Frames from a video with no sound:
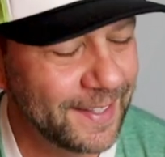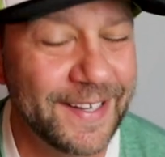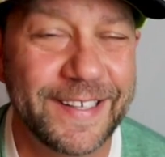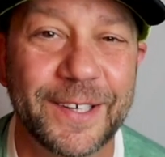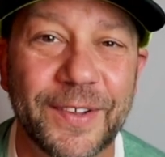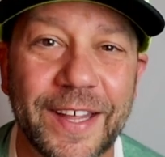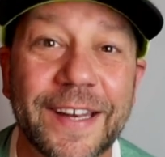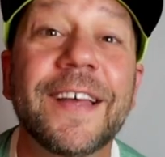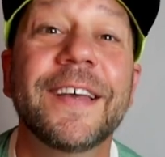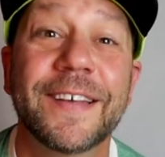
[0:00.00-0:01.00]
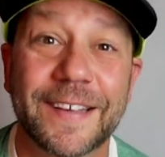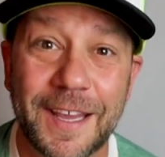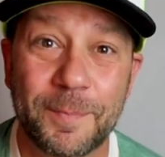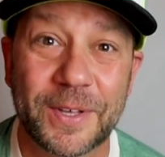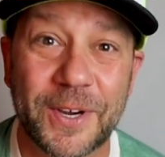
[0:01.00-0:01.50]
Until then,
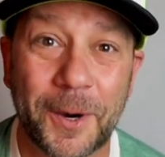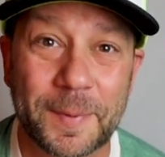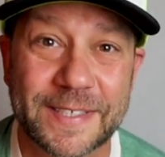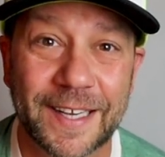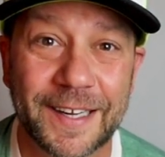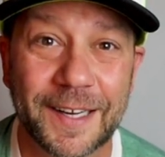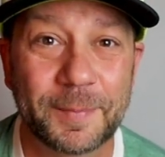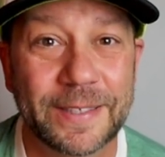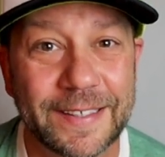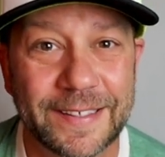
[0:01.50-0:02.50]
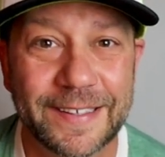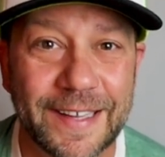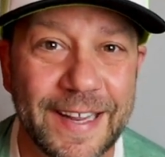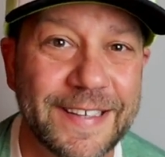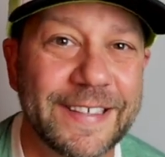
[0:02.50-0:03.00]
keep the carpet side up,
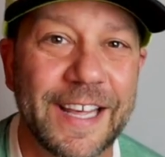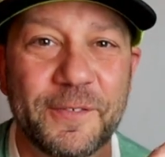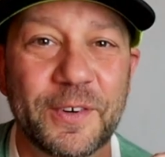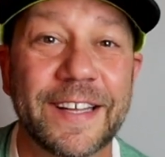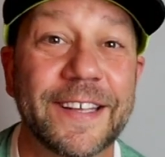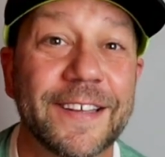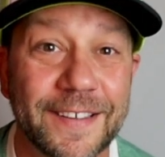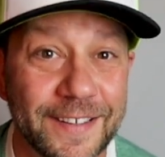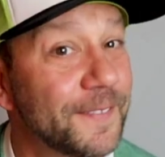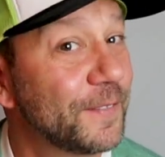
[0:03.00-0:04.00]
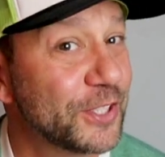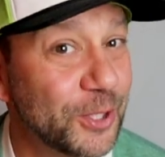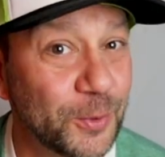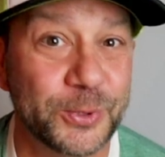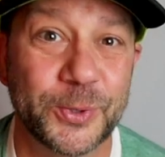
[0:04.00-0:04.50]
and definitely fish
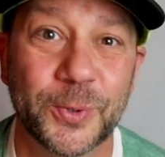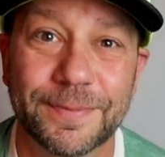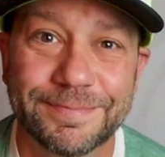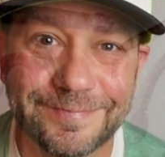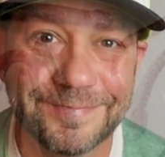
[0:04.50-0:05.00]
it old school.